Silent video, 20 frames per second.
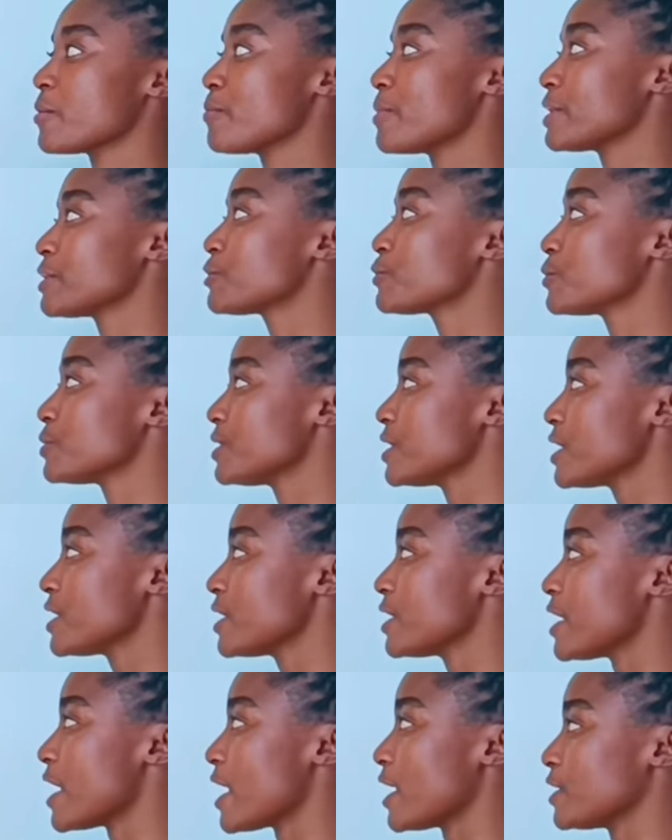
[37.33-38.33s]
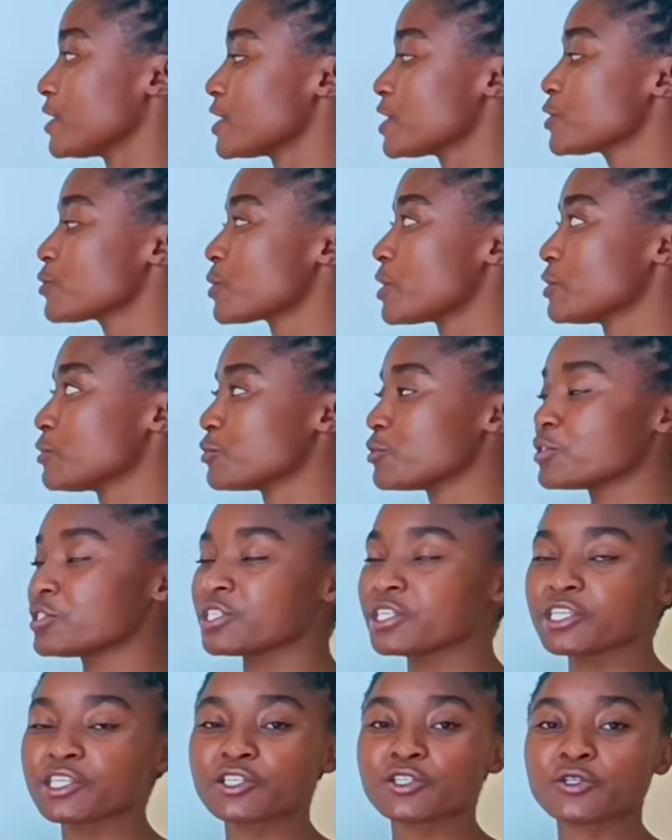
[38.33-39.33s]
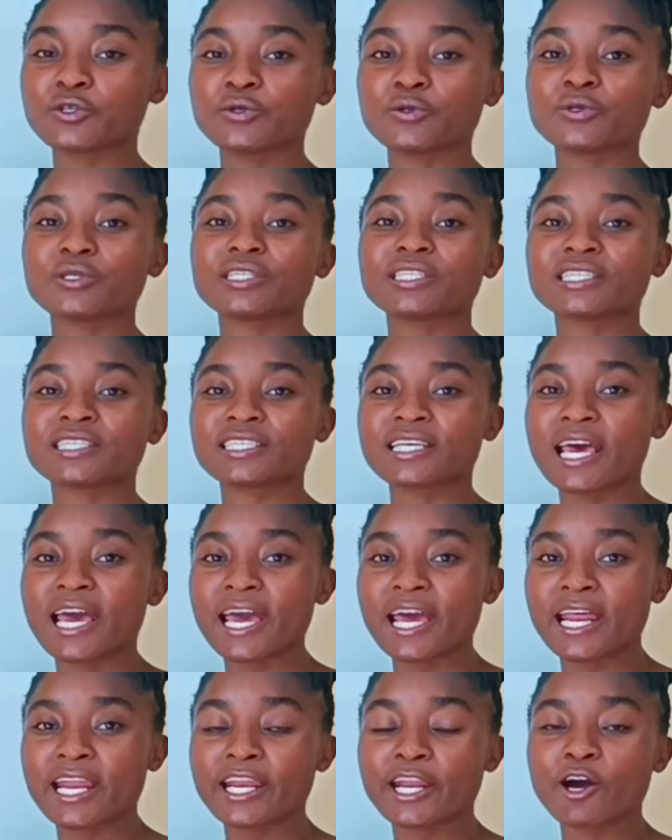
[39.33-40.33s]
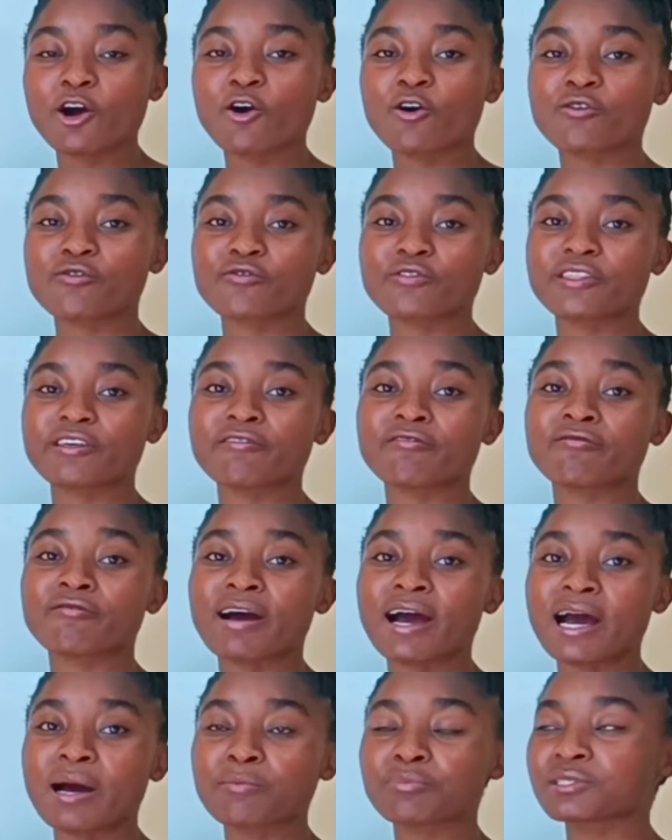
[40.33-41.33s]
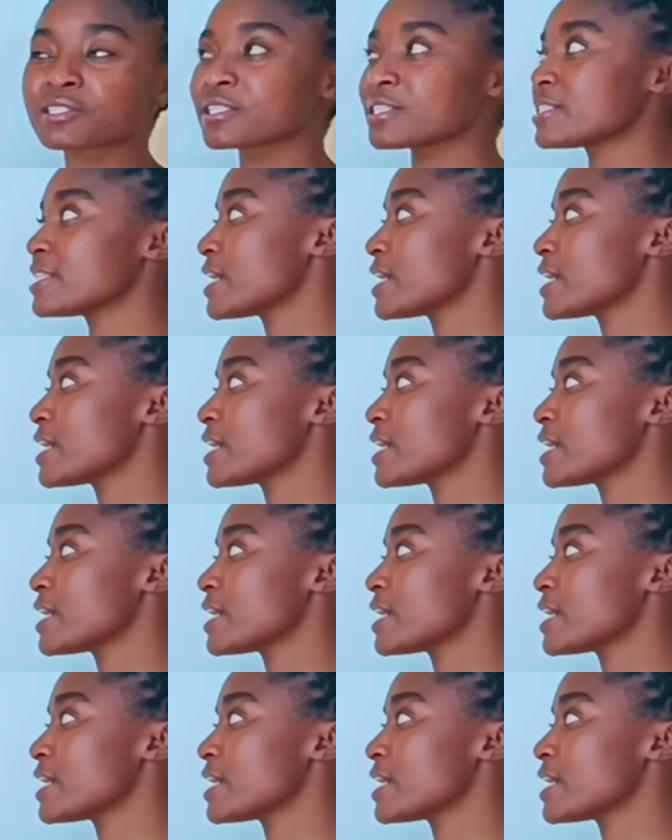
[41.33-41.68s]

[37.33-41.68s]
But today, I just want to teach you 10 of the verbs